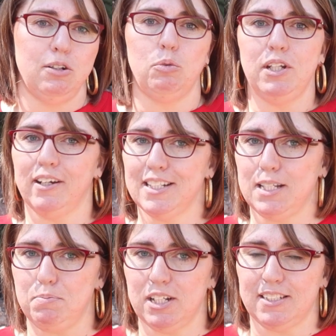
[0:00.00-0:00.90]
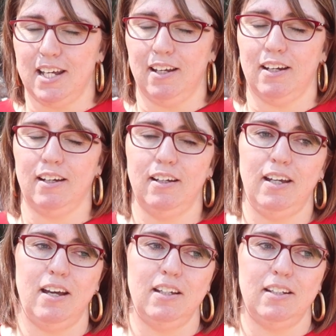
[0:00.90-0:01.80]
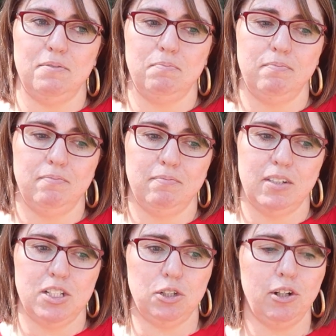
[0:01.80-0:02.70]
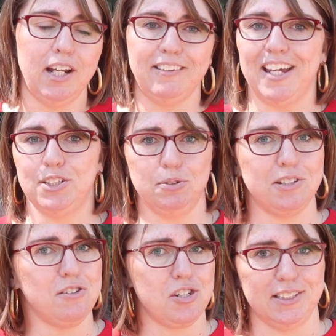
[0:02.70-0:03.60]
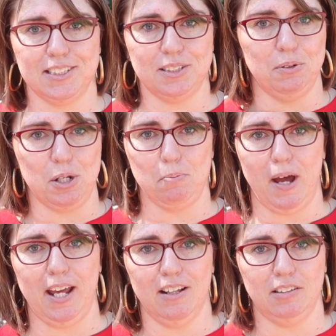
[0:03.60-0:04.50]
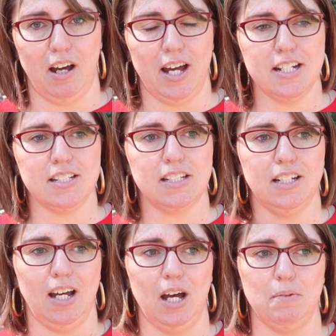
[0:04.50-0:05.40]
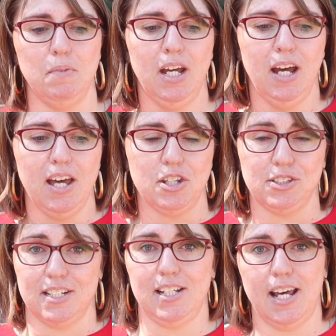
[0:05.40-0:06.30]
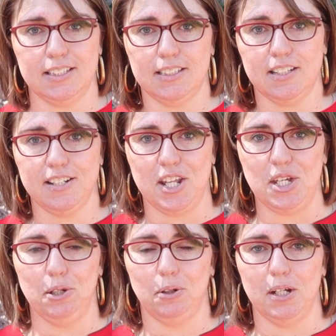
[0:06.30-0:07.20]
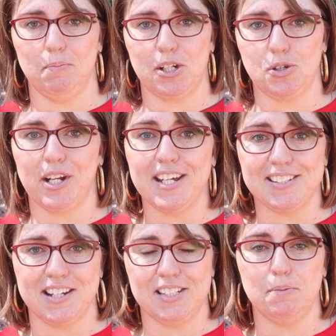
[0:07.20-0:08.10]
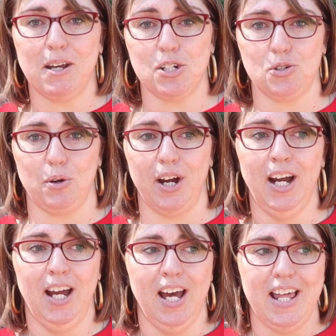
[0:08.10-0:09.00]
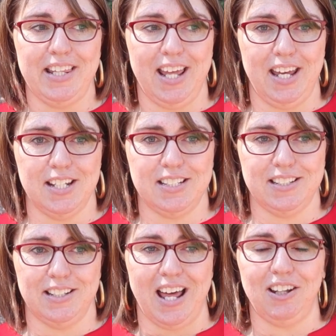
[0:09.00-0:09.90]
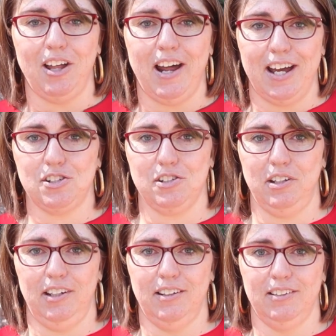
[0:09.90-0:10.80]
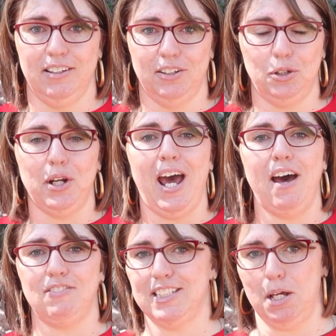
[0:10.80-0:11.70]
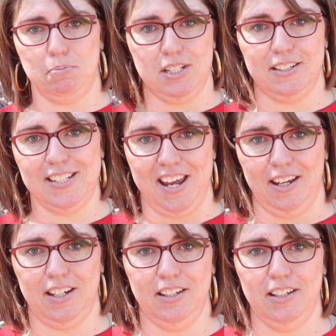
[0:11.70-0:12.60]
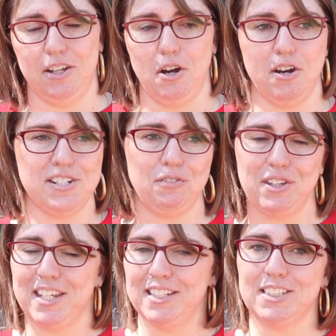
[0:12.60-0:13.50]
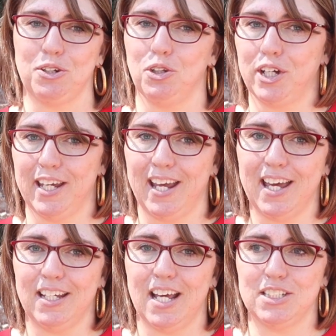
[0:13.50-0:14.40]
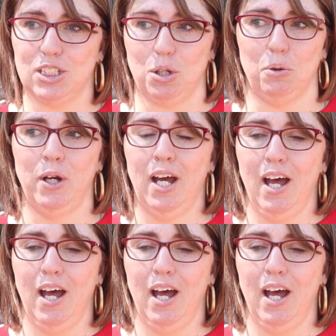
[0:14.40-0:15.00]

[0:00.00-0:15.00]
when you get a septic tank, during like due diligence, when you're buying a lot, there's a test that you can make sure to get done to make sure that that lot actually could have a septic tank. There are different things they're looking at, and so